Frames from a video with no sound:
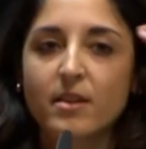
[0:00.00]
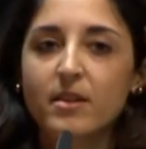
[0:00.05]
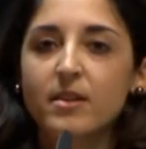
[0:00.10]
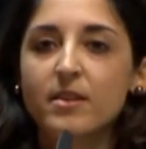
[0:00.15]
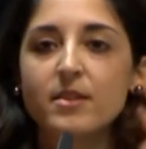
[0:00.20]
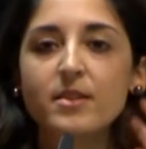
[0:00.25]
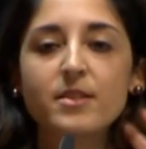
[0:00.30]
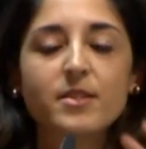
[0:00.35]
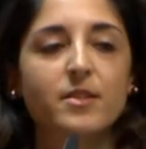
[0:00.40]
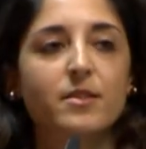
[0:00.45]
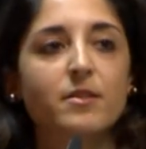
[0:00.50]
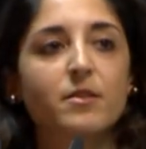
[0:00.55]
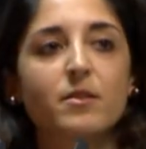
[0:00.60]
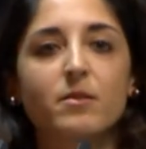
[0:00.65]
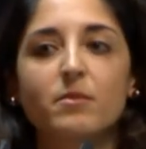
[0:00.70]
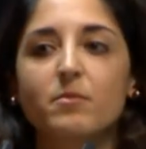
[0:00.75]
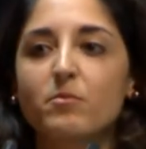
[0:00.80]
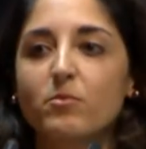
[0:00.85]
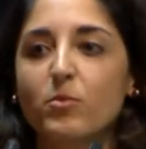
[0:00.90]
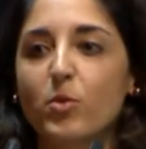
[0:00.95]
In
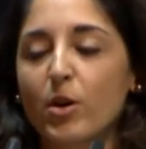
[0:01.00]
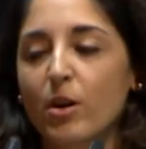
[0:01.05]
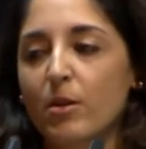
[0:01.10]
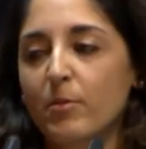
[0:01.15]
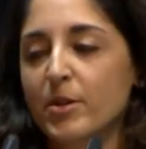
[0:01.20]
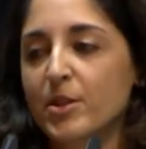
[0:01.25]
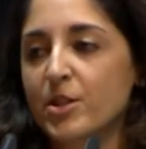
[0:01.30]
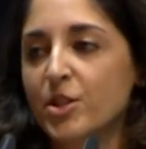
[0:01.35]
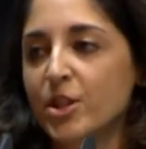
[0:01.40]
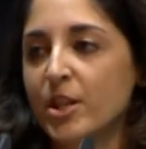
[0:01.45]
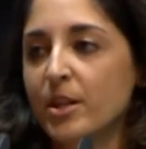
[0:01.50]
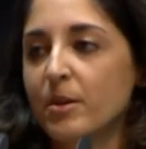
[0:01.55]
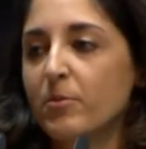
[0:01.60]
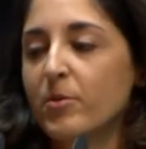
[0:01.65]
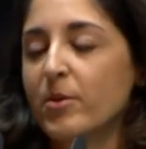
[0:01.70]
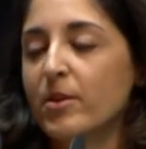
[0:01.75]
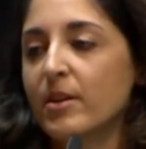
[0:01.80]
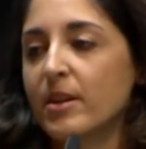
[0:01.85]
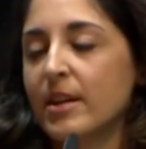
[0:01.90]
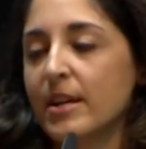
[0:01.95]
the Parliament chamber
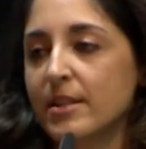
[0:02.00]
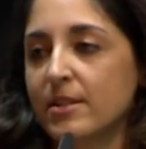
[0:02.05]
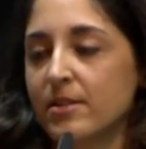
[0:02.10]
and